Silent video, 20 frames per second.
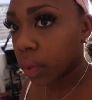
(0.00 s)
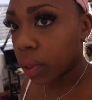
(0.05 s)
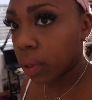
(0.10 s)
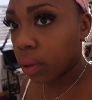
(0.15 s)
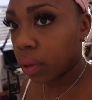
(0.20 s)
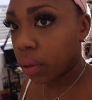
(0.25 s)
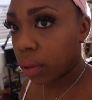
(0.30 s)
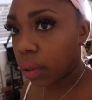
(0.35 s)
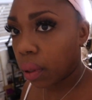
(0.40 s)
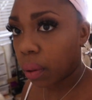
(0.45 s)

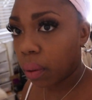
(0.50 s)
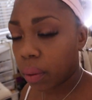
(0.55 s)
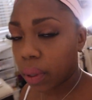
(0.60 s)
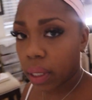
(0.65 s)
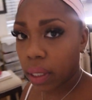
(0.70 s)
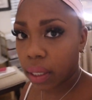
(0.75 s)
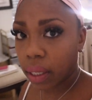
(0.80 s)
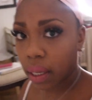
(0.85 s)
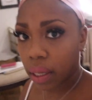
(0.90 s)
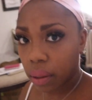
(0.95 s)
So
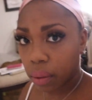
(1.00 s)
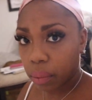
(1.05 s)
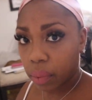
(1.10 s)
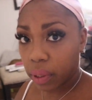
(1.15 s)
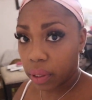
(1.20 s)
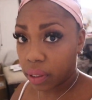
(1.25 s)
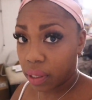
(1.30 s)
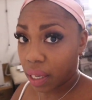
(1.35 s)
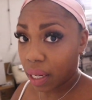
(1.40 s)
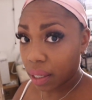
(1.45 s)
again,
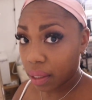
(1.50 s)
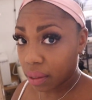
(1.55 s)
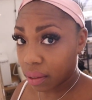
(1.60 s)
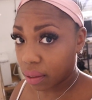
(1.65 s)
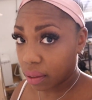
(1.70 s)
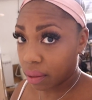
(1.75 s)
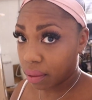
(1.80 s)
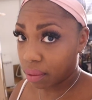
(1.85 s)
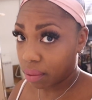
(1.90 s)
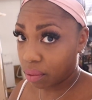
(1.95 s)
we're
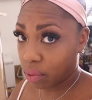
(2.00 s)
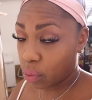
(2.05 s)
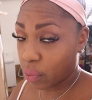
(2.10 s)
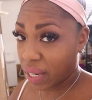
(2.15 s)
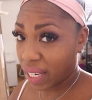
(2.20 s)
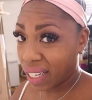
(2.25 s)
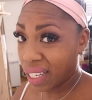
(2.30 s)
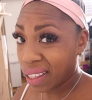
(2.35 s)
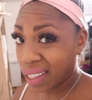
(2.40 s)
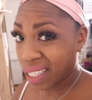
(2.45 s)
not
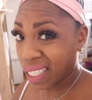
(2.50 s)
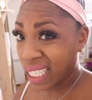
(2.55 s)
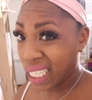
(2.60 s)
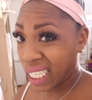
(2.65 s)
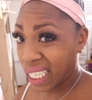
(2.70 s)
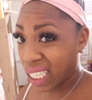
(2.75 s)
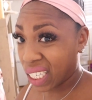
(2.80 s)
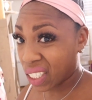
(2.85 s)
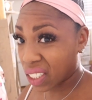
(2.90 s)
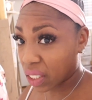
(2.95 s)
doing
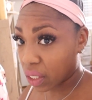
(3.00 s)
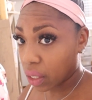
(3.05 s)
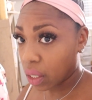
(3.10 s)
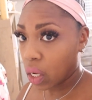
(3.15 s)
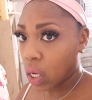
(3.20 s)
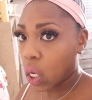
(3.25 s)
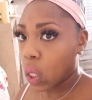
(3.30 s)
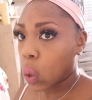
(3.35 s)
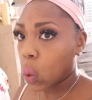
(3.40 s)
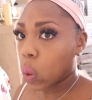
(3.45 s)
anything here.
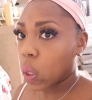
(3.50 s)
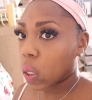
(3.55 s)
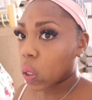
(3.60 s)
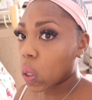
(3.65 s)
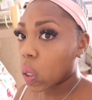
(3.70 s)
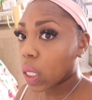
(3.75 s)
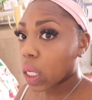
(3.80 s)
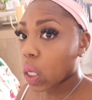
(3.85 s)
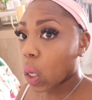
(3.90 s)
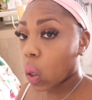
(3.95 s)
We're
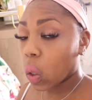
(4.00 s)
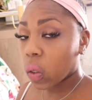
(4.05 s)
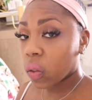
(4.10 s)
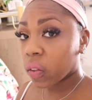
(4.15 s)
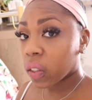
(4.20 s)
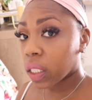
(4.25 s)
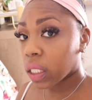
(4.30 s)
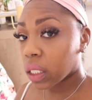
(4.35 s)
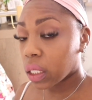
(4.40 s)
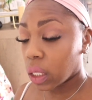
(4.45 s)
going
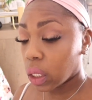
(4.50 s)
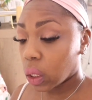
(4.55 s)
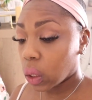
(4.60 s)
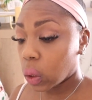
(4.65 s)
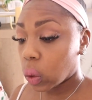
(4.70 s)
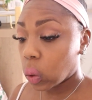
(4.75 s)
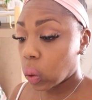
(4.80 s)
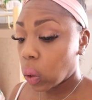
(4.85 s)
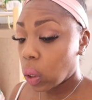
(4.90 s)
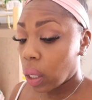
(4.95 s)
over
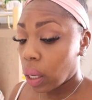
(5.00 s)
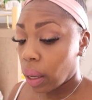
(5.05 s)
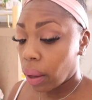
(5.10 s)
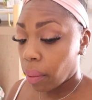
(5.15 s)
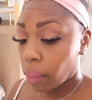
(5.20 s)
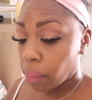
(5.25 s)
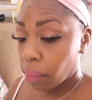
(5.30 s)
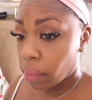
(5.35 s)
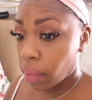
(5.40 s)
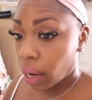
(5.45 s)
to
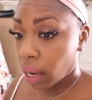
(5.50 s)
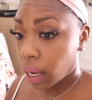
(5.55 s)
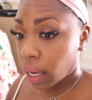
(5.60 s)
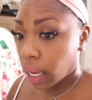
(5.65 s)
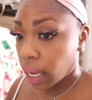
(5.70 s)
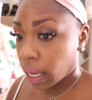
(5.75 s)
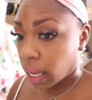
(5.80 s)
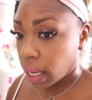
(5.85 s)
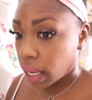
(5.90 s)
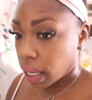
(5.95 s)

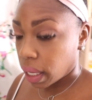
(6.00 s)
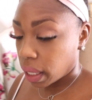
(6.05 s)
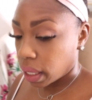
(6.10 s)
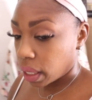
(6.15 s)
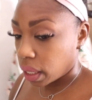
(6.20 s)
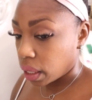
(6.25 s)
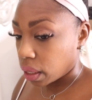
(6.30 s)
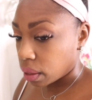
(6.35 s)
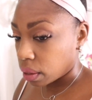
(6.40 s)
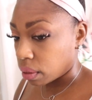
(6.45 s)

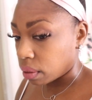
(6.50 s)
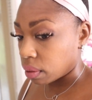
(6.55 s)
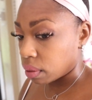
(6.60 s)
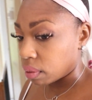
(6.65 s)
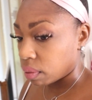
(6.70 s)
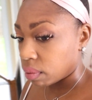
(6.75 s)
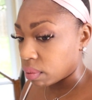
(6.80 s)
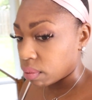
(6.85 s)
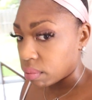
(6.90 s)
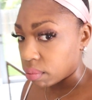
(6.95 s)
my
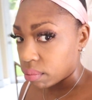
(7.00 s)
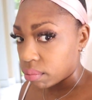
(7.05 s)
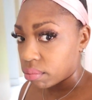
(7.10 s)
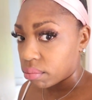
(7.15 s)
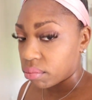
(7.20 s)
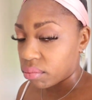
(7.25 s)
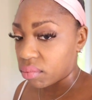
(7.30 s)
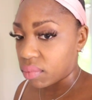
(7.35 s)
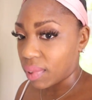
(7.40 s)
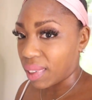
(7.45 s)

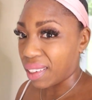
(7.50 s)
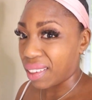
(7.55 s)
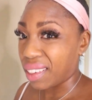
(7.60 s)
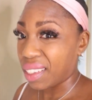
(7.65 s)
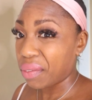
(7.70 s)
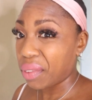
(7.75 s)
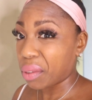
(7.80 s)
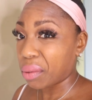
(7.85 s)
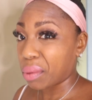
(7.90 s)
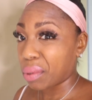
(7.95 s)

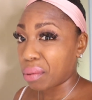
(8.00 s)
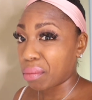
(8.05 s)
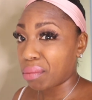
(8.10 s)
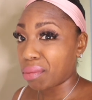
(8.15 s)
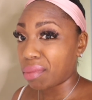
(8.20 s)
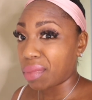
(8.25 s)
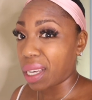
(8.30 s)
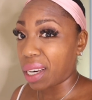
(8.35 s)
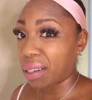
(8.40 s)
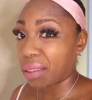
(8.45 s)
living room
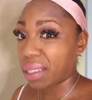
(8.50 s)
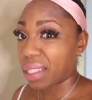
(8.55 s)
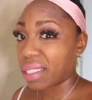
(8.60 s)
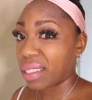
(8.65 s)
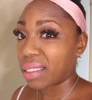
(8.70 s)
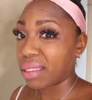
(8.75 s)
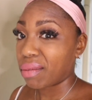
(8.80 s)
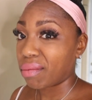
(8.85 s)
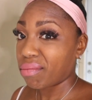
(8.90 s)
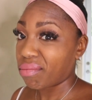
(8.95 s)

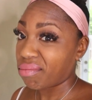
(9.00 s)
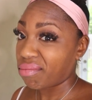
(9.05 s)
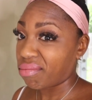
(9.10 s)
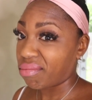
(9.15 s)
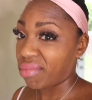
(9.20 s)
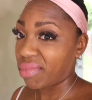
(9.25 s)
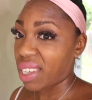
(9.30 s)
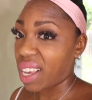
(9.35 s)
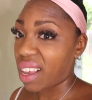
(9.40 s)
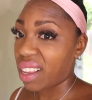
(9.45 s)
area.
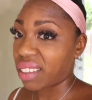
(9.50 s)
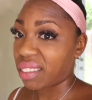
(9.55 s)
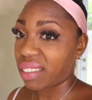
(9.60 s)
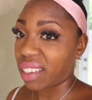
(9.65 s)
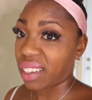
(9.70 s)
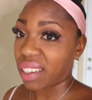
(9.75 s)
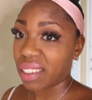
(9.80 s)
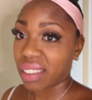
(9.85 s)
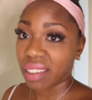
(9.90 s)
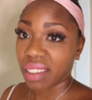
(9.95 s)
Yeah,
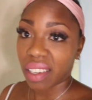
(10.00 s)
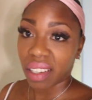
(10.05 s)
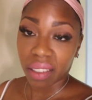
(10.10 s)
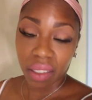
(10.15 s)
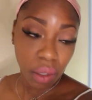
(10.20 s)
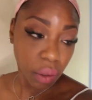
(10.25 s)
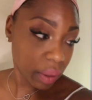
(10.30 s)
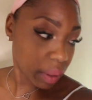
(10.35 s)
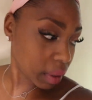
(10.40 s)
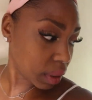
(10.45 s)
I guess, yeah,
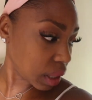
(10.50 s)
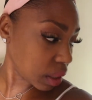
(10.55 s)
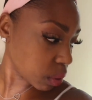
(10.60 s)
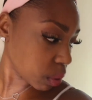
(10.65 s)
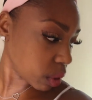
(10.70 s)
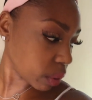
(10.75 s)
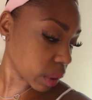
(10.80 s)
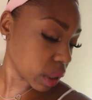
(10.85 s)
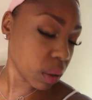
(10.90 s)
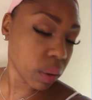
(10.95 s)
so that's
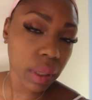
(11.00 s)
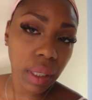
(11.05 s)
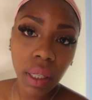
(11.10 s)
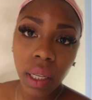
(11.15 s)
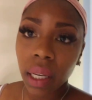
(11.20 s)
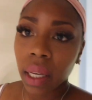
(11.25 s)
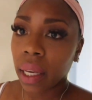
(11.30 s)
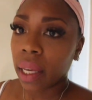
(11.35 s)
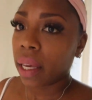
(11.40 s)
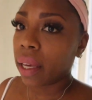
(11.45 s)
where we're going.
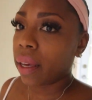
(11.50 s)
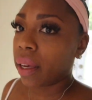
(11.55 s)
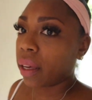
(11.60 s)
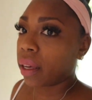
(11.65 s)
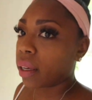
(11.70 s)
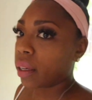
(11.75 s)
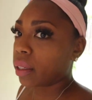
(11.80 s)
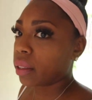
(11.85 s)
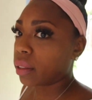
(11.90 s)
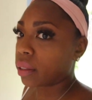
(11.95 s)

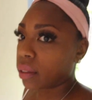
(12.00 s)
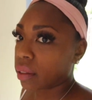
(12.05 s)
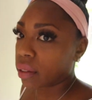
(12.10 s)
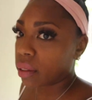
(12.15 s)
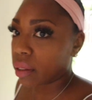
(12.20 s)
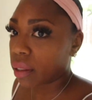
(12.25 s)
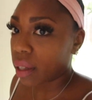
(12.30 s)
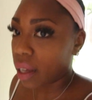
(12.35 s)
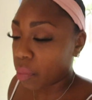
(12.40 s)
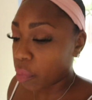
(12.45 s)

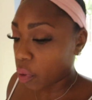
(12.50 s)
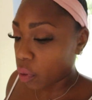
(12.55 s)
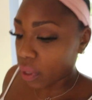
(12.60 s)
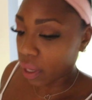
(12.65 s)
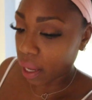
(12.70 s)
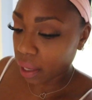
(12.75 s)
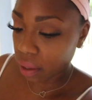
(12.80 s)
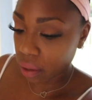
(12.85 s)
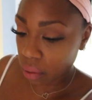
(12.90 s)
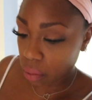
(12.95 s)
And I'm
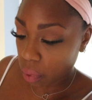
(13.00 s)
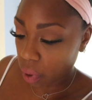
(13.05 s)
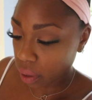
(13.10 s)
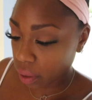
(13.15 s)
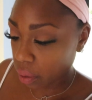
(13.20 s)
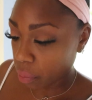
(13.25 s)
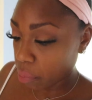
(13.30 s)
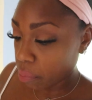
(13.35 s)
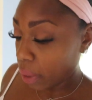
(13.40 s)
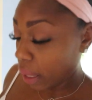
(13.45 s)
like
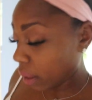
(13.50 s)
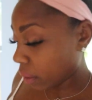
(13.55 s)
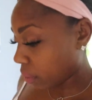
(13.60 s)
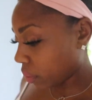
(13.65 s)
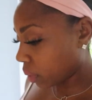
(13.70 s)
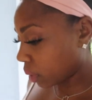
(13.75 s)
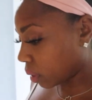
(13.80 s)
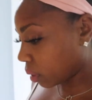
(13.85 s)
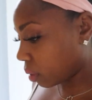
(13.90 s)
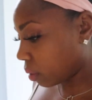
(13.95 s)
walking
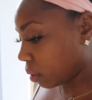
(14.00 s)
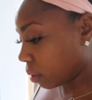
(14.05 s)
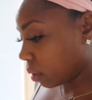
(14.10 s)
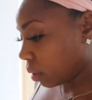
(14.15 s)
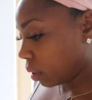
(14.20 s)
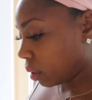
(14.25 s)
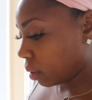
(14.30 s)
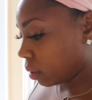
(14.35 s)
backwards.